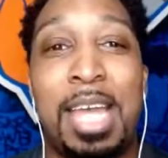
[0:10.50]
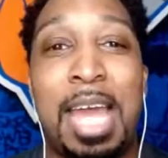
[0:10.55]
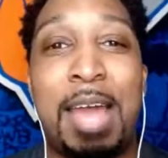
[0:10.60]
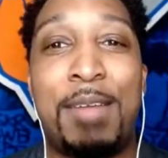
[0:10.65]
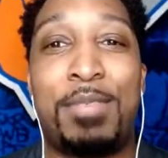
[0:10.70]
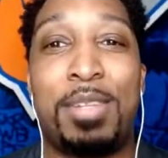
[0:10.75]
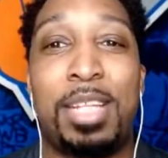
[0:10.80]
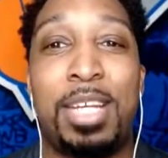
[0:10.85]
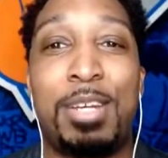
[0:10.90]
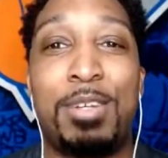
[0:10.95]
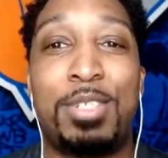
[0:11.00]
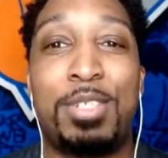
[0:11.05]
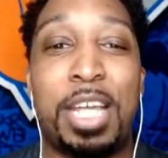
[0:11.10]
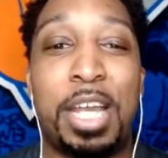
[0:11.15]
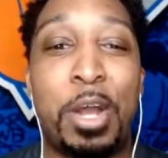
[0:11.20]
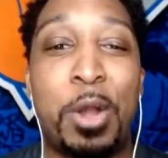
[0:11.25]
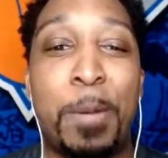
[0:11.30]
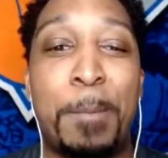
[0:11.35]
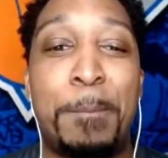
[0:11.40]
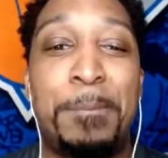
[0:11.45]
Cavaliers.
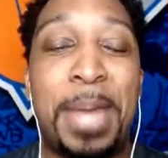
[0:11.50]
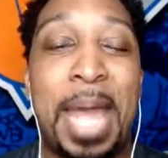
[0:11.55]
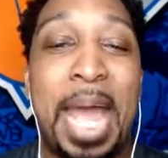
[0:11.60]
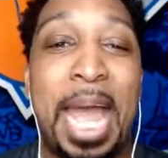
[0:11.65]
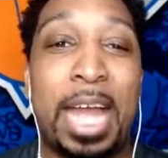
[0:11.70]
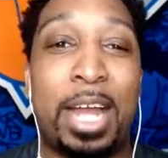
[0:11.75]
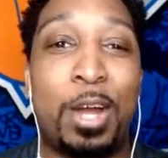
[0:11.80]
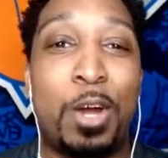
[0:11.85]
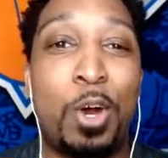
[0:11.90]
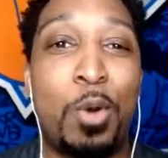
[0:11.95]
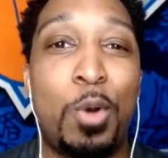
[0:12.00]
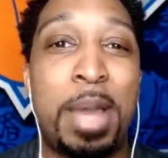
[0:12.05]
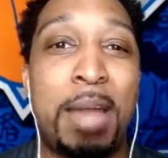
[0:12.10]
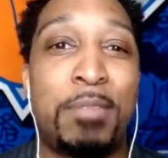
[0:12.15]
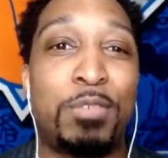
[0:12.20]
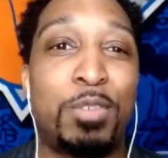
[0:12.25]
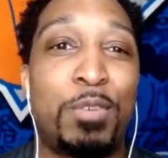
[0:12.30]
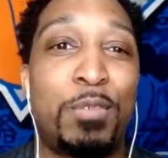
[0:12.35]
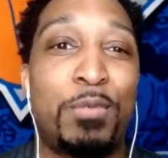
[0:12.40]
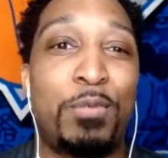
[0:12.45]
They are back home
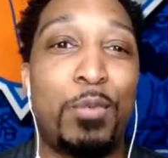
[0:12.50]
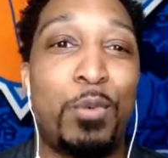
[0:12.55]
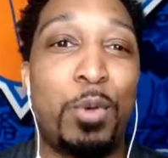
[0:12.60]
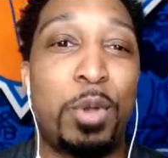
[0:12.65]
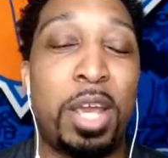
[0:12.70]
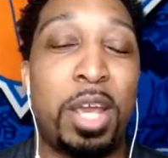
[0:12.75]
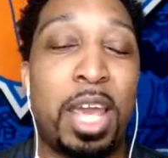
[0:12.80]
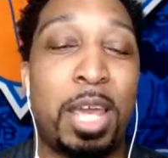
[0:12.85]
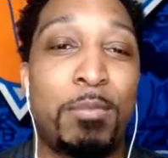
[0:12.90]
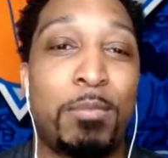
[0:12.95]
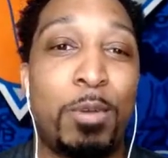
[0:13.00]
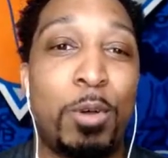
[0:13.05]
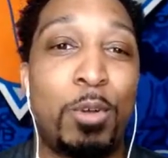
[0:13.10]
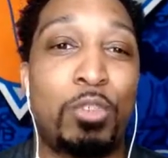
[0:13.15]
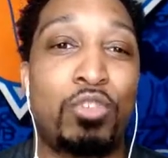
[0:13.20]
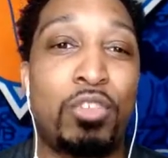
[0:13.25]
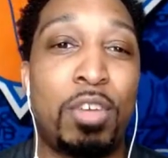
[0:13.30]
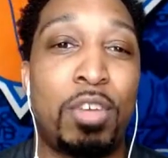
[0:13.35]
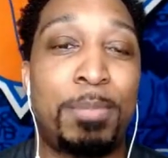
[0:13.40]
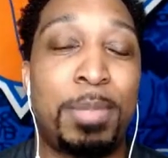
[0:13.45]
after a 4-game
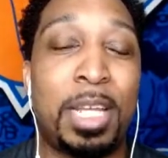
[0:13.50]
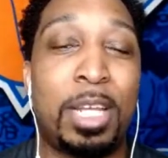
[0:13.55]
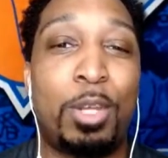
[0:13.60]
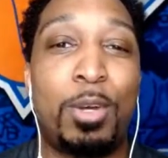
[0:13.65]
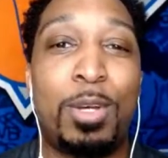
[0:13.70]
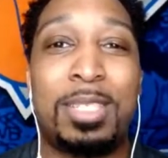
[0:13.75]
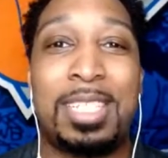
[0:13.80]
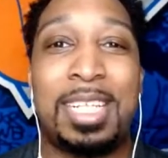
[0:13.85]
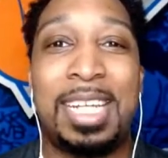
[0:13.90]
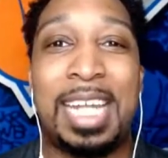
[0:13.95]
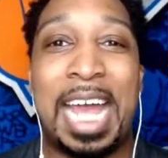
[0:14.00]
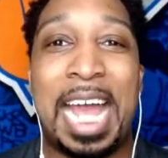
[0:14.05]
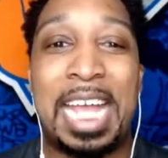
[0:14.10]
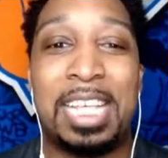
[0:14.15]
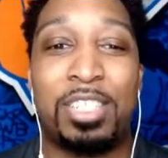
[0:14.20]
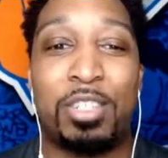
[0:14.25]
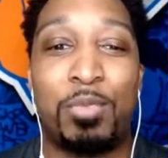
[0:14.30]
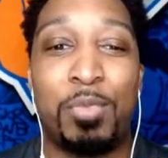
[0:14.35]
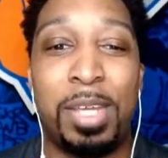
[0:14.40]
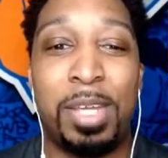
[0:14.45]
road trip. They lost the
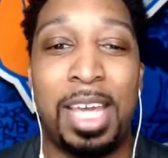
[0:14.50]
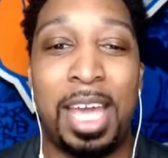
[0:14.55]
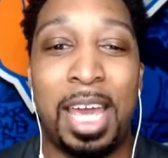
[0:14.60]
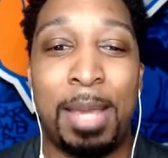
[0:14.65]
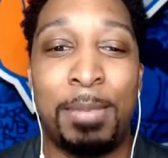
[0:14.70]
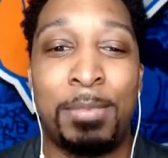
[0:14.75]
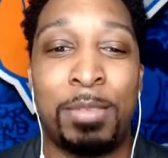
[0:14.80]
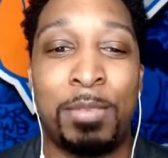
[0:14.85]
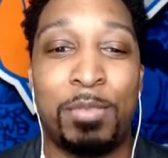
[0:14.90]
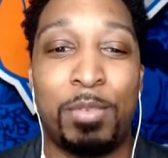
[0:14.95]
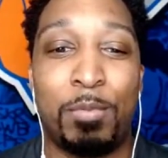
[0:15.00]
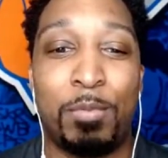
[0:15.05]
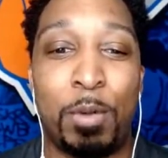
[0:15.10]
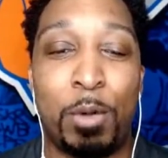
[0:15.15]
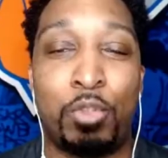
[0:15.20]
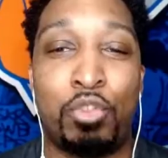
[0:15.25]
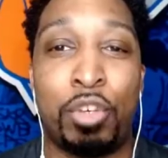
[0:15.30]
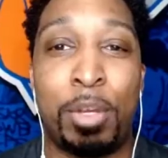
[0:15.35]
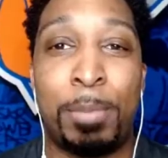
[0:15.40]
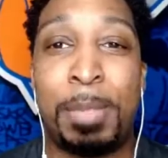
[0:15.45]
last 3 games of the
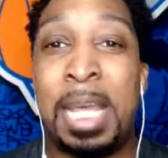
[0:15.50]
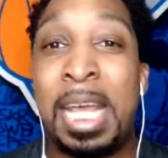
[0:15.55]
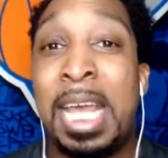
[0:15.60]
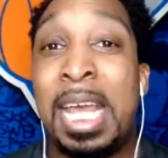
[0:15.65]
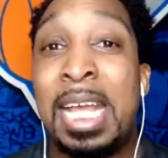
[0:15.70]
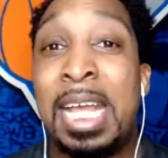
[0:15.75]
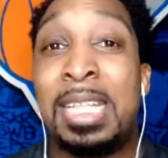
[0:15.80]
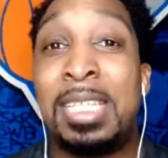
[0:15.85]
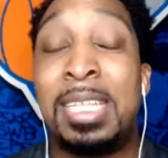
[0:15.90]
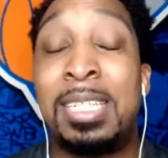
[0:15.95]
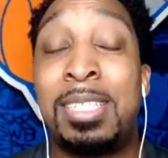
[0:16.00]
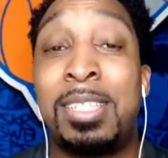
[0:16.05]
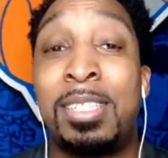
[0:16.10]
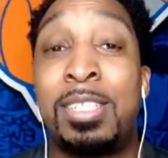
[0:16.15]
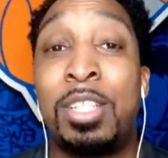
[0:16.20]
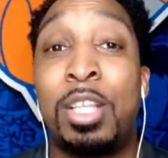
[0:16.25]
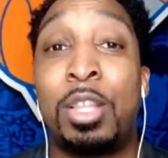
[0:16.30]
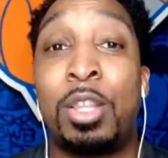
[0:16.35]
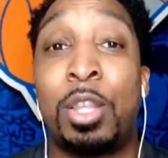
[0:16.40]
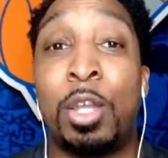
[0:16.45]
road trip. This
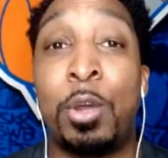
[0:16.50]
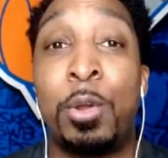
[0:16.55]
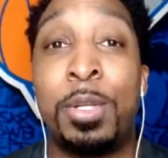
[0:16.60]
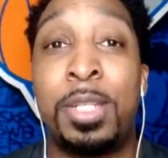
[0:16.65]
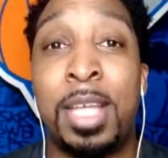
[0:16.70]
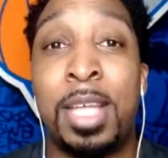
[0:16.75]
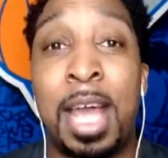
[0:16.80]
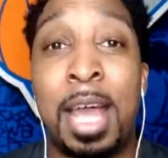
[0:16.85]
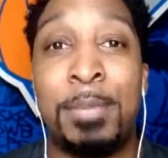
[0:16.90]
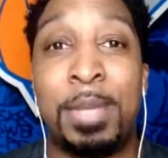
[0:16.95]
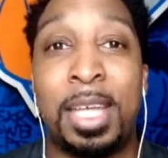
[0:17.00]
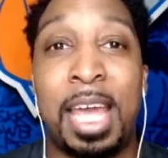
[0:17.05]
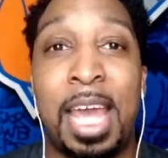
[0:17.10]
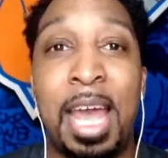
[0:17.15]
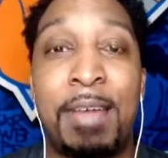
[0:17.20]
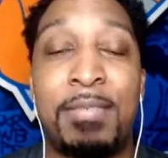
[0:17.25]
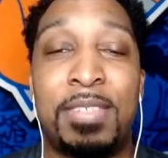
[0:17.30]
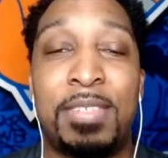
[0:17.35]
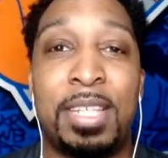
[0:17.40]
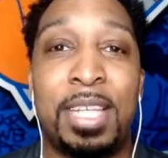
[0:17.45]
is the 3rd time the
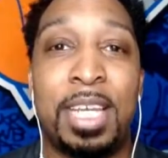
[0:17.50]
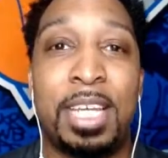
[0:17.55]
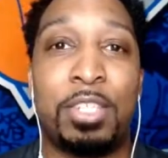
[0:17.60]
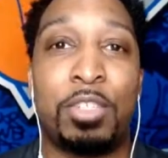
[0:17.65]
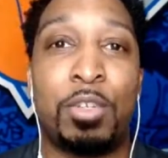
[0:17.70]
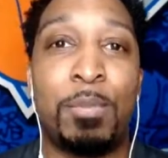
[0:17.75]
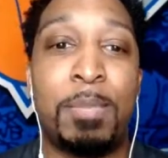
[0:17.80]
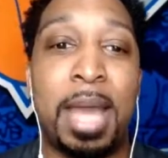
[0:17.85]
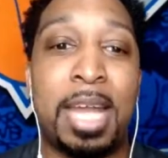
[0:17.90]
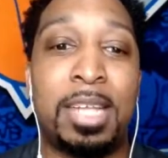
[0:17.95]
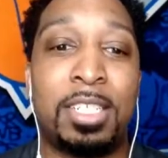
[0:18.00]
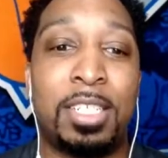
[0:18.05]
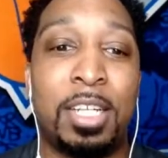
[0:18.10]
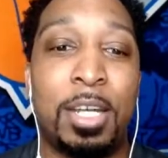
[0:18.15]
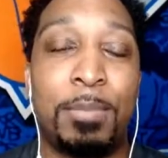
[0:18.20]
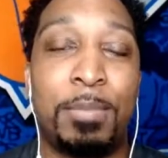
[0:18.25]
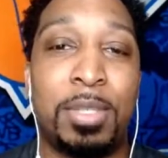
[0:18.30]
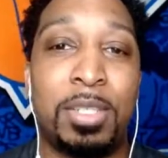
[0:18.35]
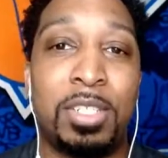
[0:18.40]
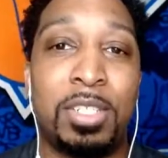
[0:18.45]
Cavs and Knicks are
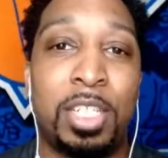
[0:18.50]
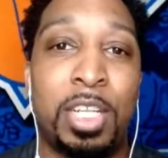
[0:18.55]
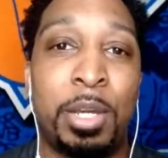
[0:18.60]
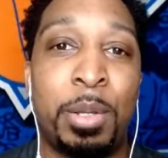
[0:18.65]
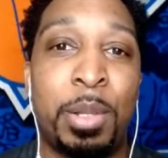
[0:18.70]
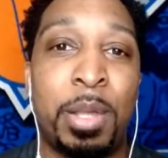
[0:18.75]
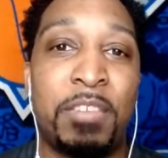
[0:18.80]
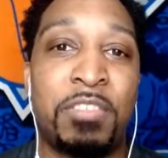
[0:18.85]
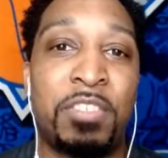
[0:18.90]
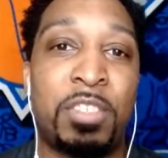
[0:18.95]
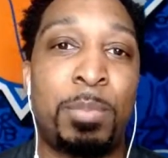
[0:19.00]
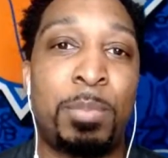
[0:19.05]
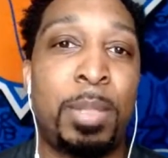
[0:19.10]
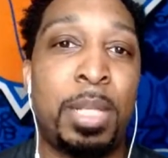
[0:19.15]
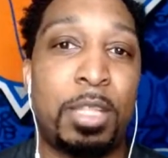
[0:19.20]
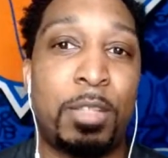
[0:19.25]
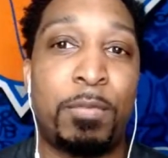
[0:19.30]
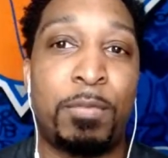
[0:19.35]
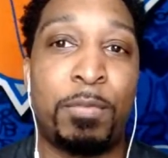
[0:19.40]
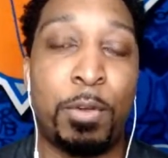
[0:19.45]
matching up this year. They've
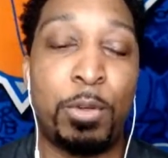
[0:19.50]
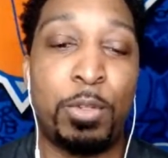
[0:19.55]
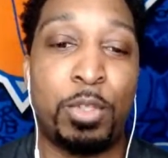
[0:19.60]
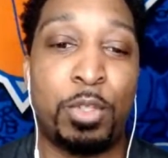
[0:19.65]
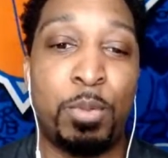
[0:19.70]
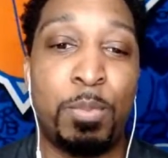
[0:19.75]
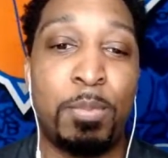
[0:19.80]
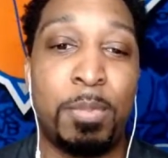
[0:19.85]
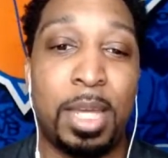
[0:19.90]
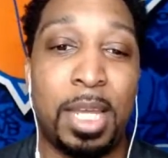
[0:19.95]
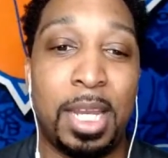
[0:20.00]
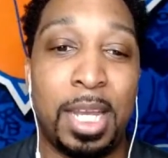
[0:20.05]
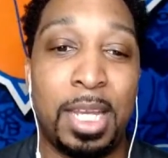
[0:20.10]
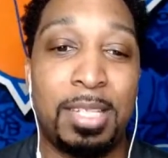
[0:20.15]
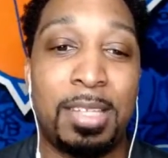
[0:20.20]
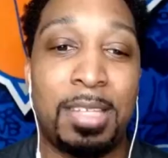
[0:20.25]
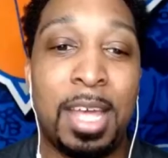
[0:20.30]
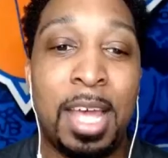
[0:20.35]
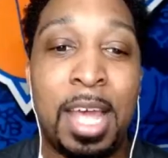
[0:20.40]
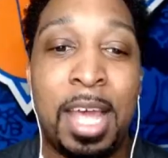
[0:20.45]
split the first 2
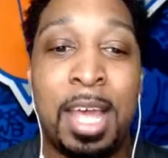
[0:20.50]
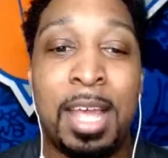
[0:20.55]
meetings.